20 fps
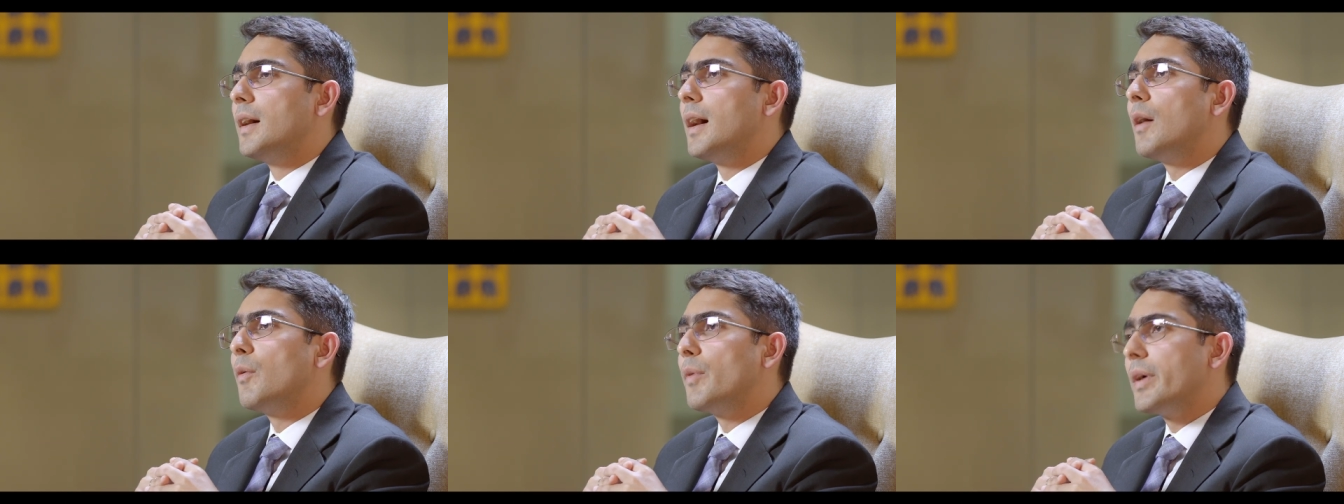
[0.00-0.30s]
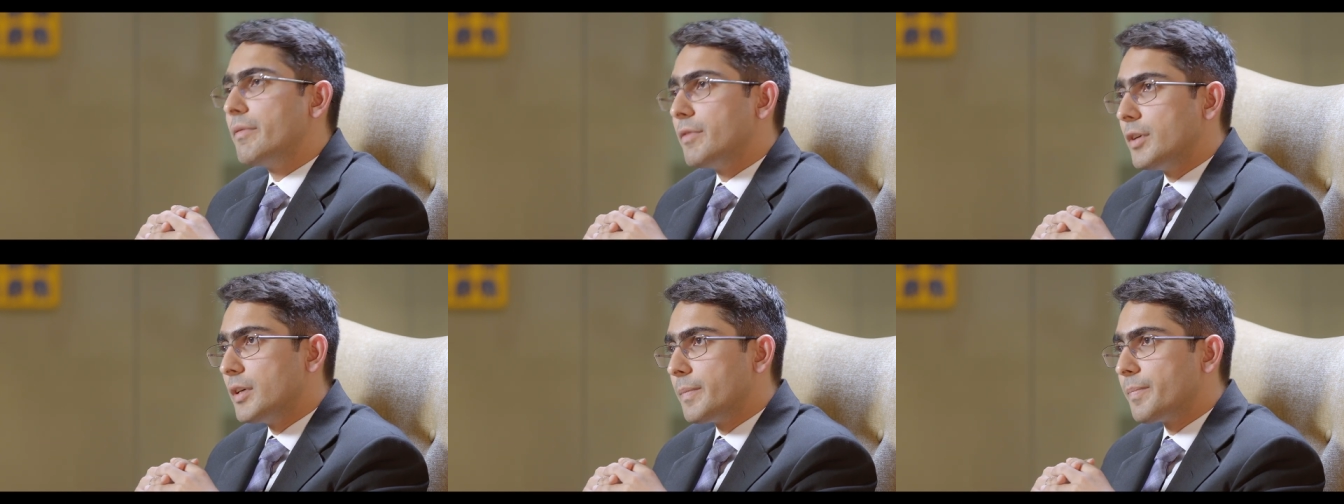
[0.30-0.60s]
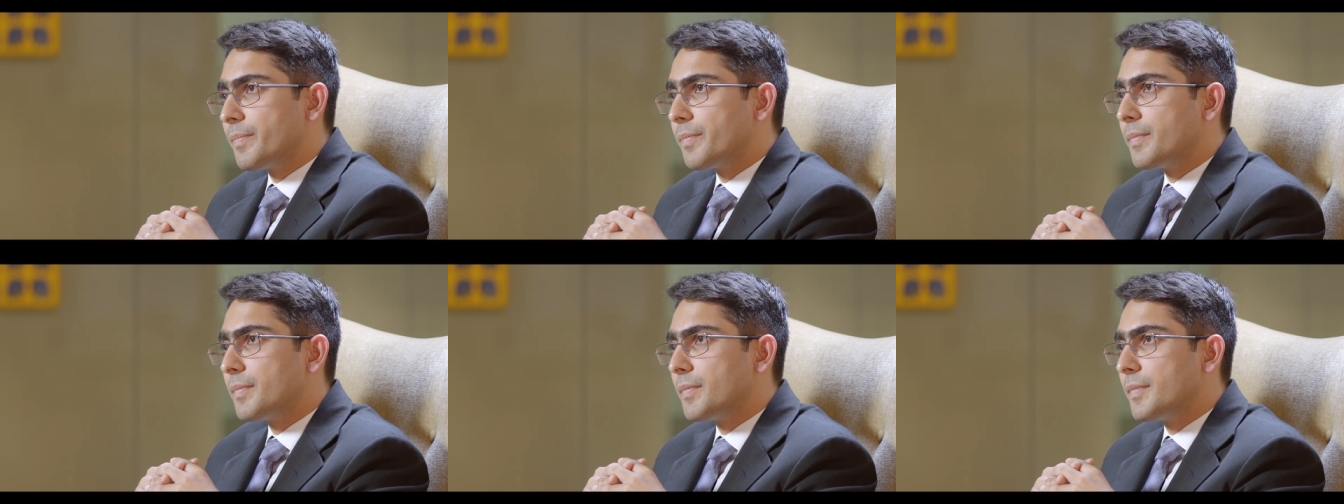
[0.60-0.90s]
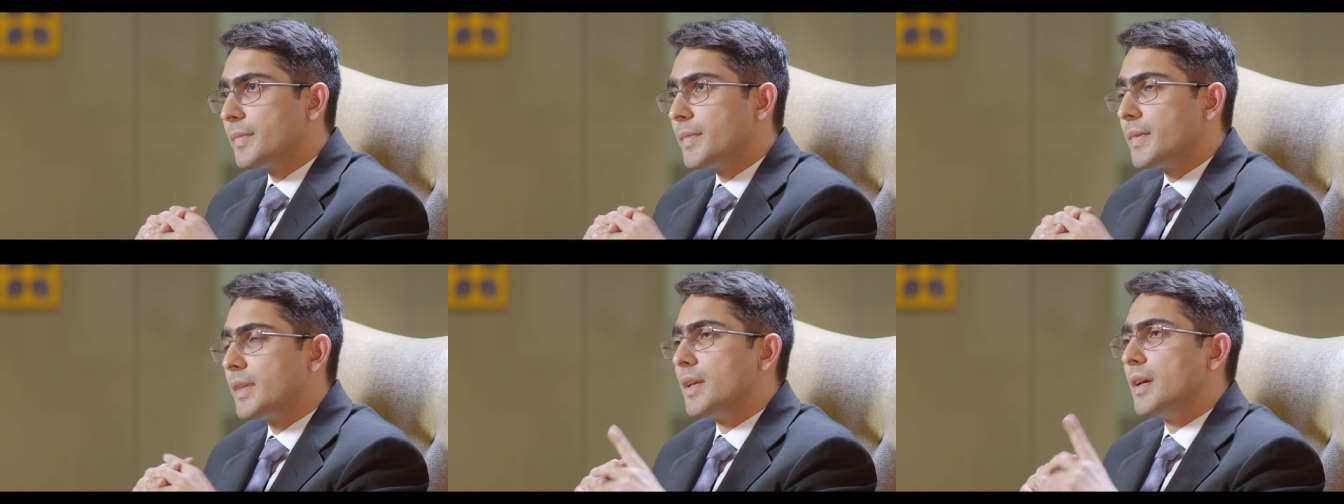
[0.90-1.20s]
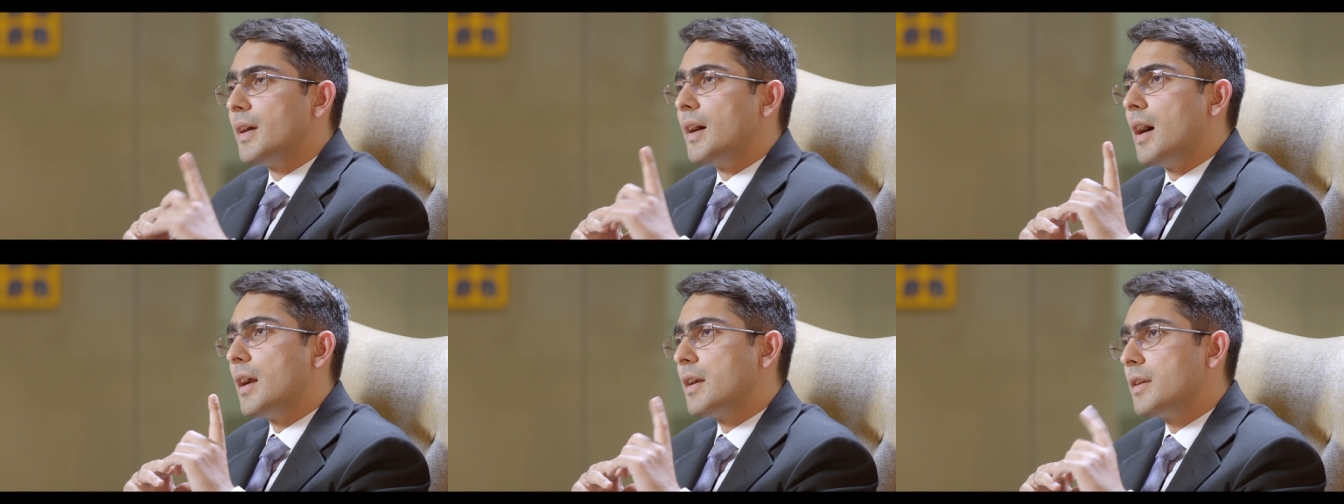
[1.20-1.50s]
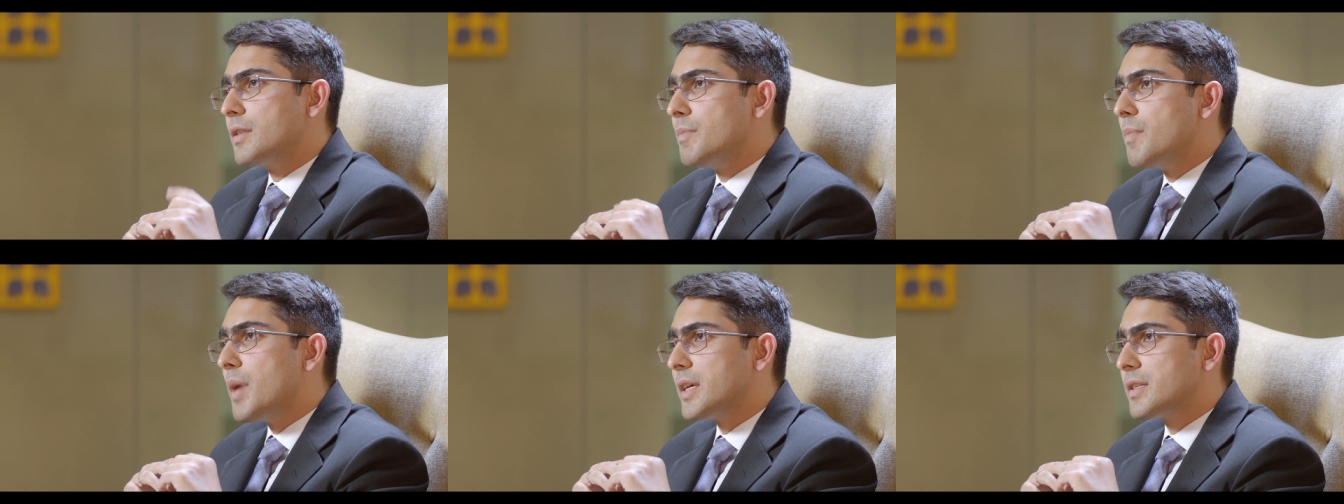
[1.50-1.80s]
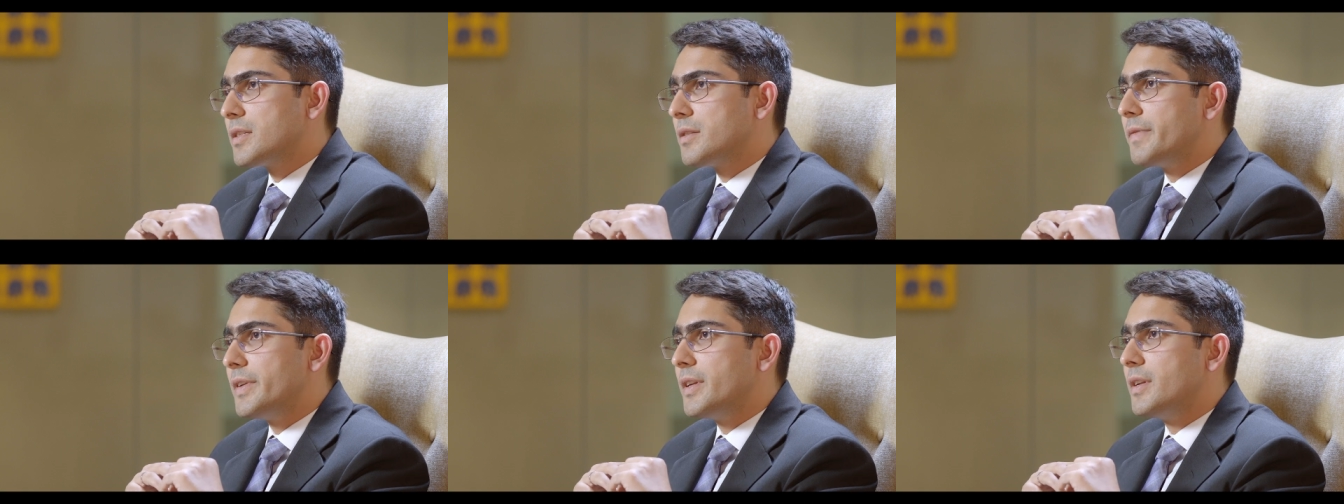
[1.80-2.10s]
However, under the
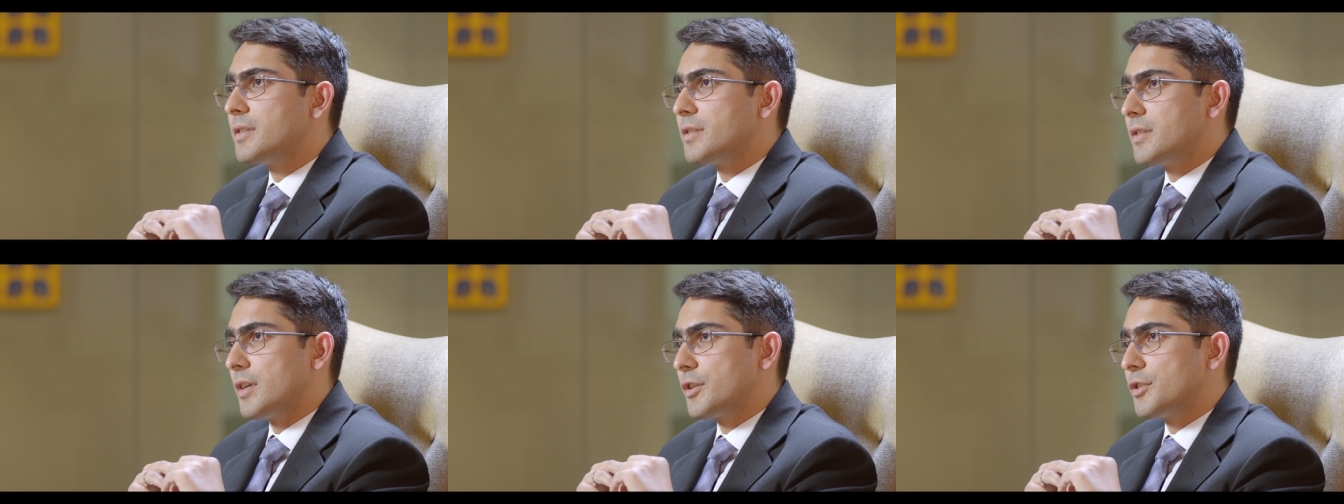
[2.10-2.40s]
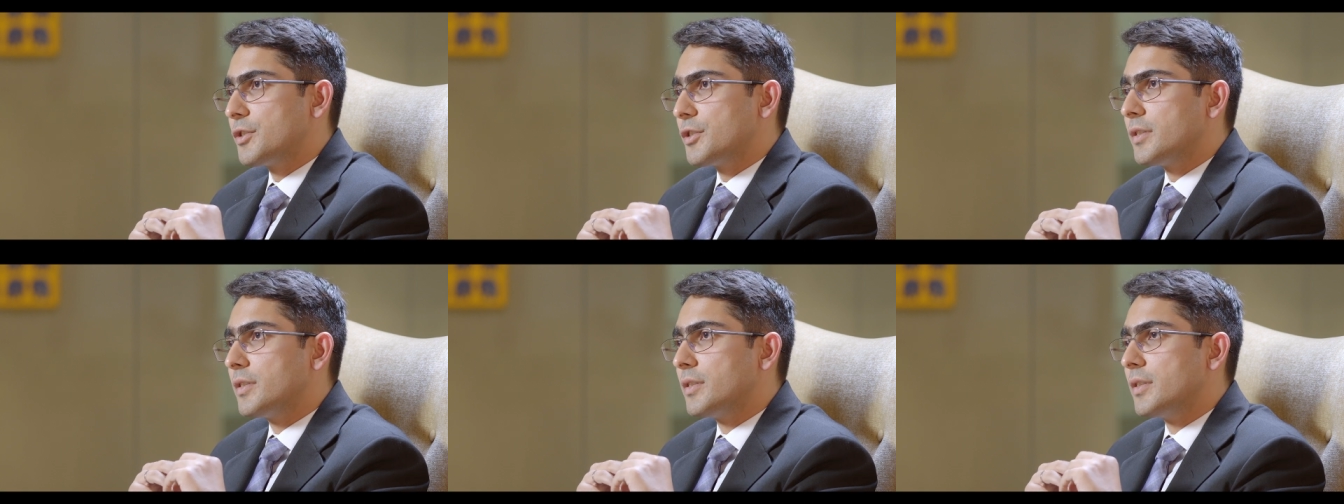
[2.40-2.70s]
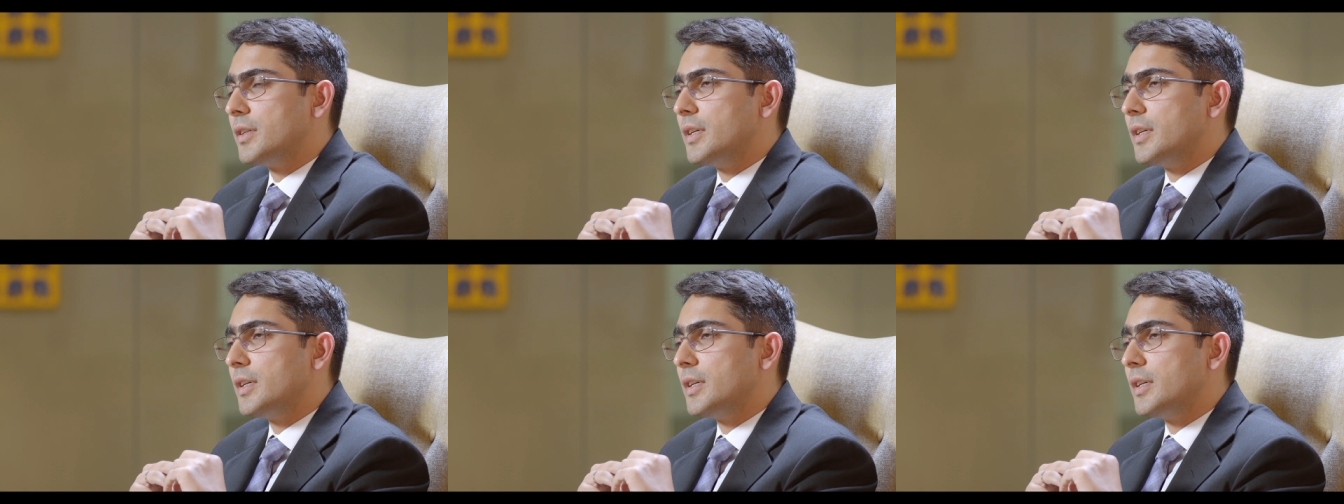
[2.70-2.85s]
master feeder structure,